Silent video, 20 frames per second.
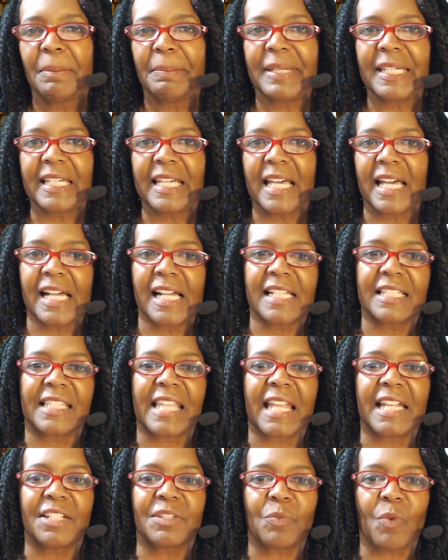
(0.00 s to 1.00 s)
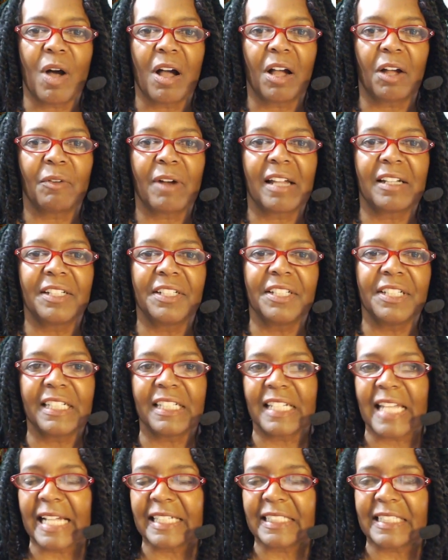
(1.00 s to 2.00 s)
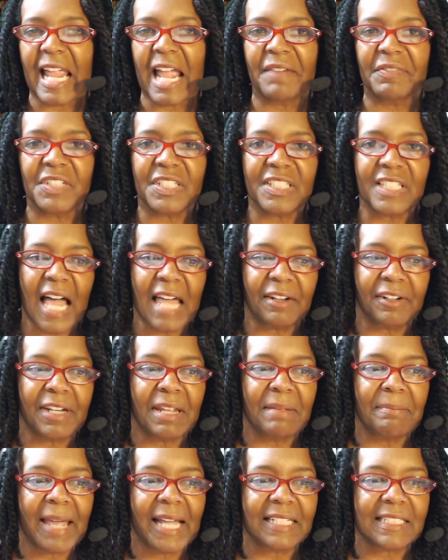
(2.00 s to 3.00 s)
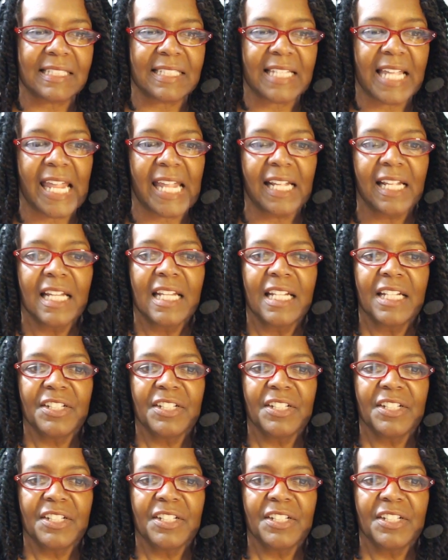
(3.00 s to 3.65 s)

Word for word: because they just walk around looking like they have a sign on their back saying,